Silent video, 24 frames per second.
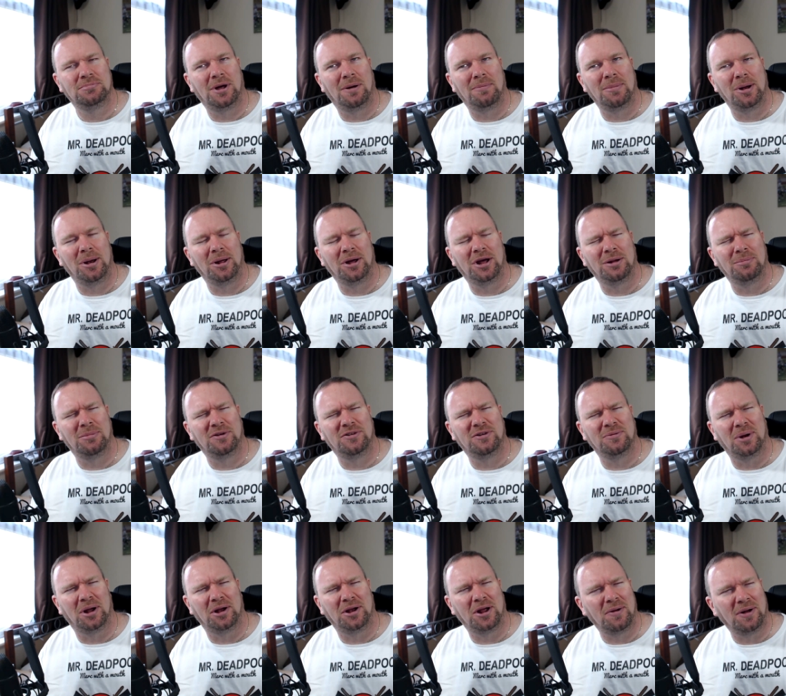I'm only going to miss
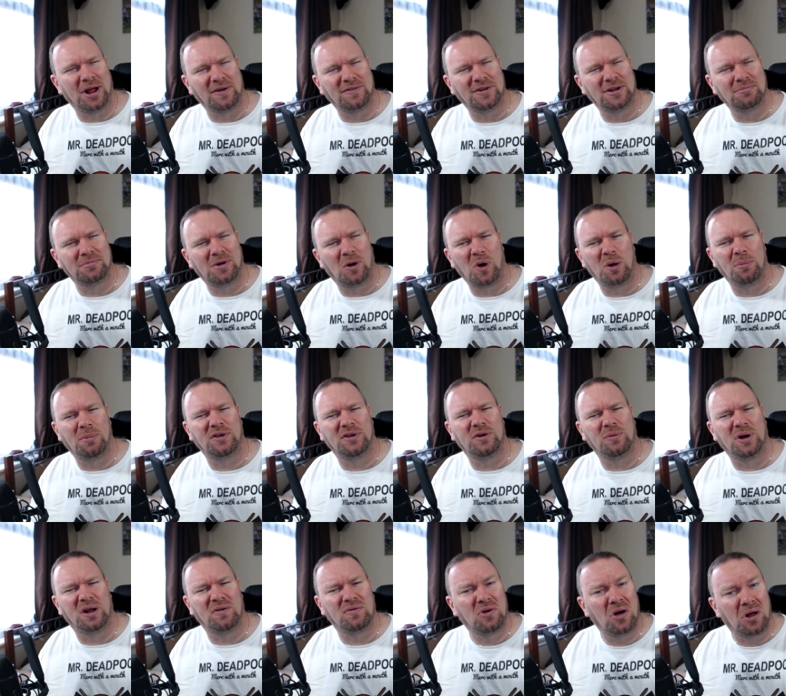it when I don't have it. I won't miss
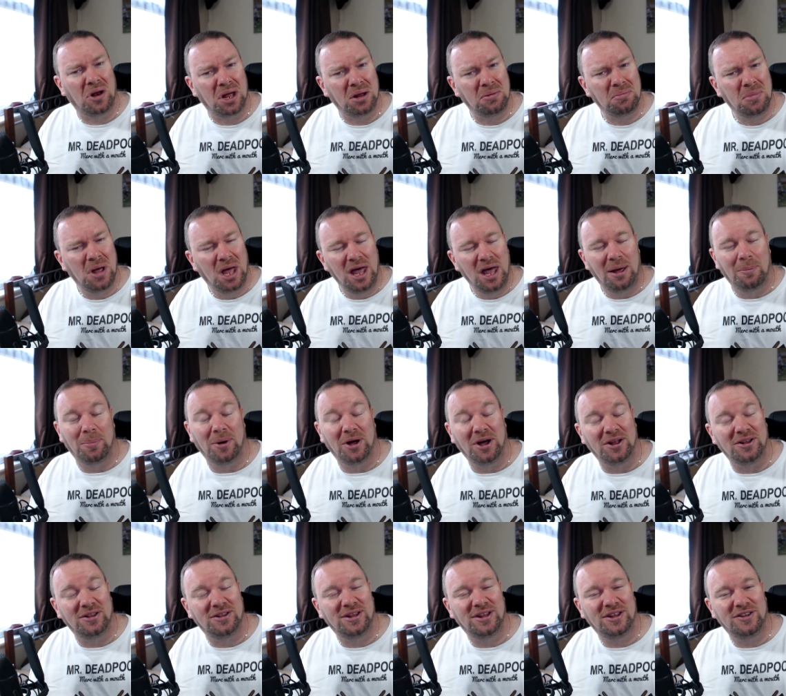it when I've got it.
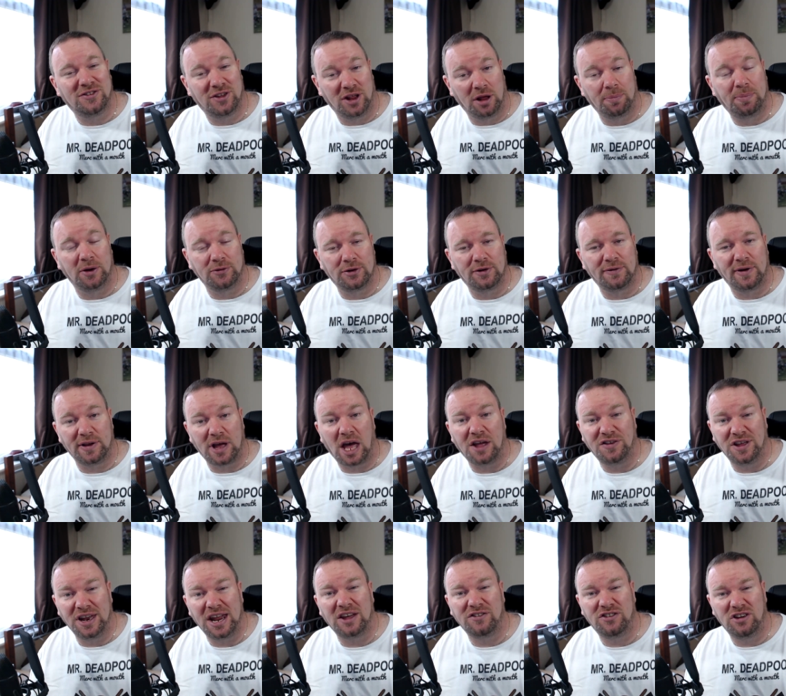But, so the Pixel device,
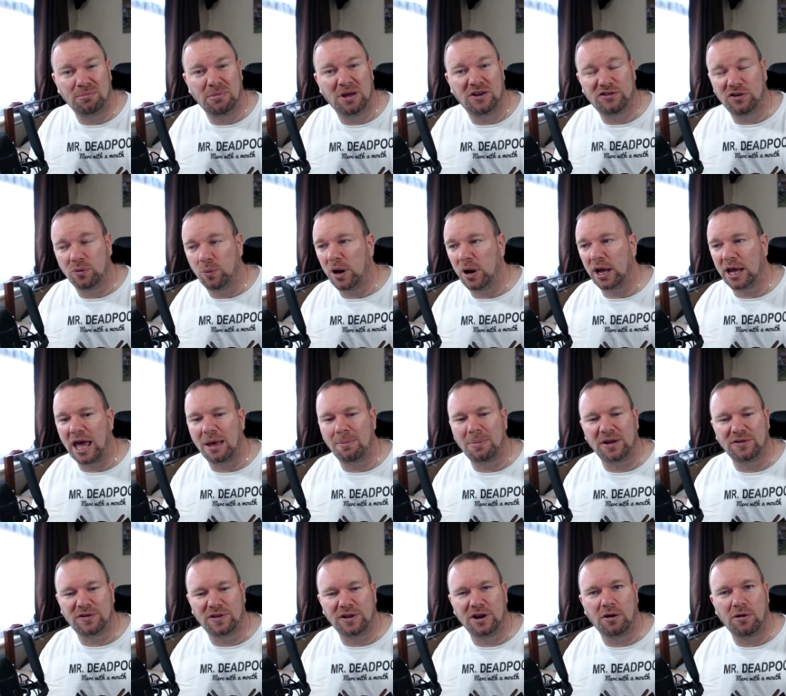I did actually miss them when I came
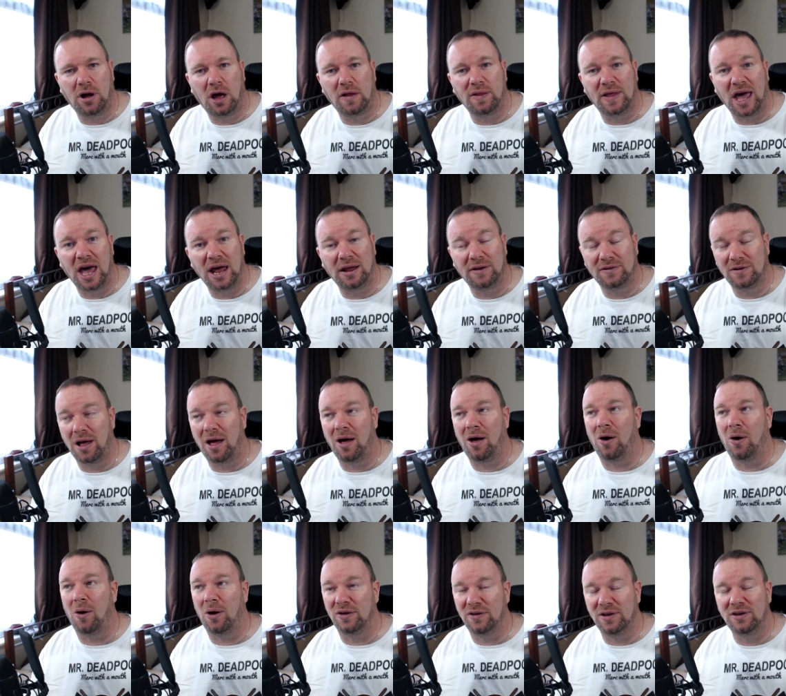back to the Note 9 that I had it. I was like,
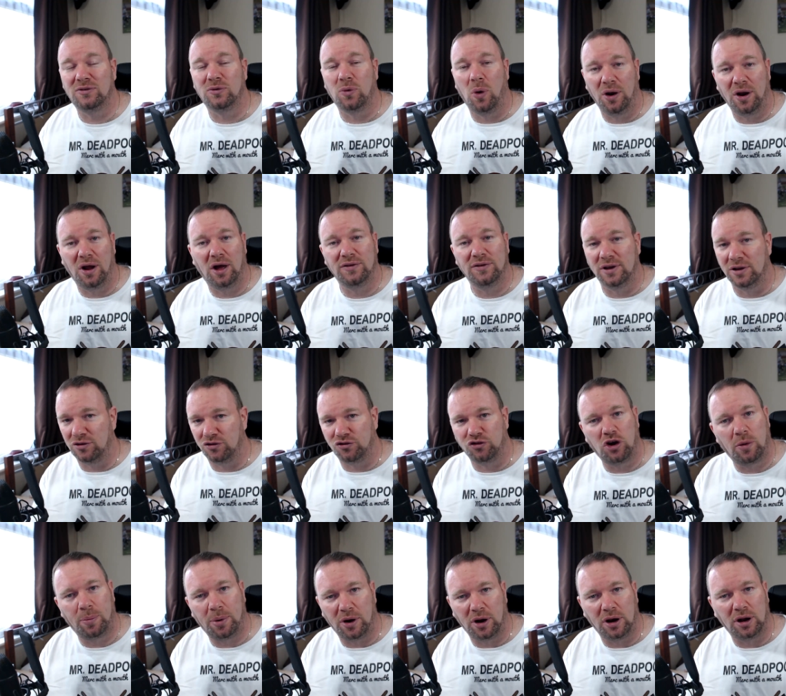oh, it is quite nice. You can just
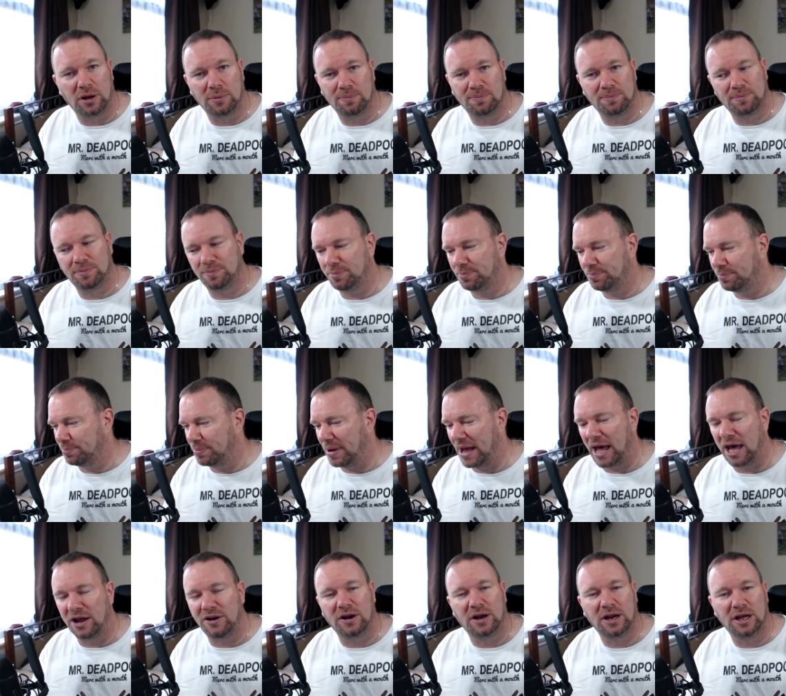drop it on a
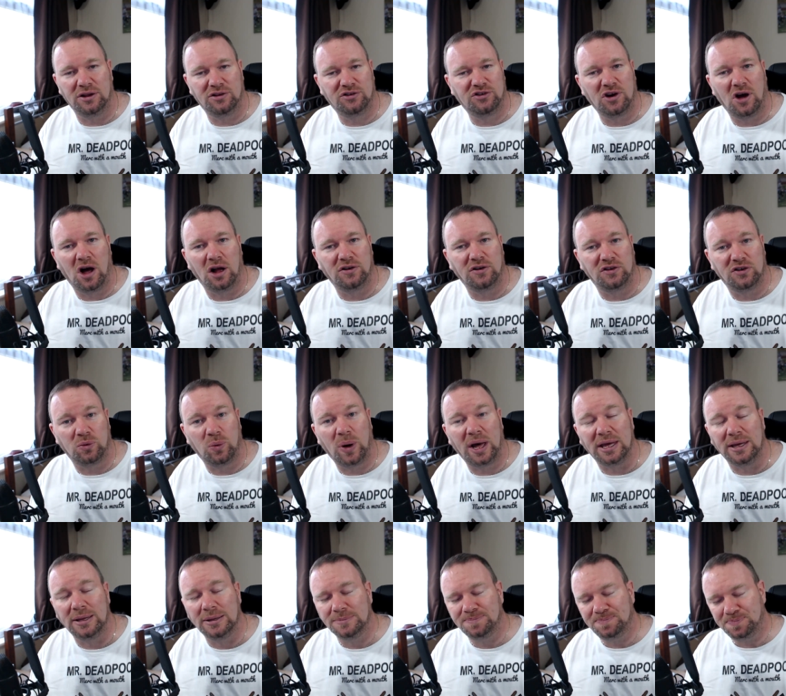pad and it charges
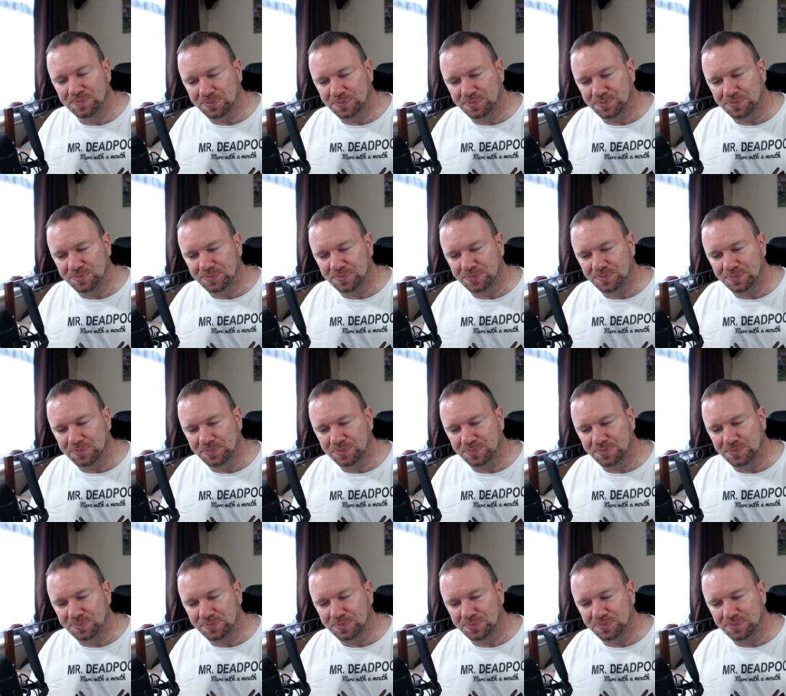away.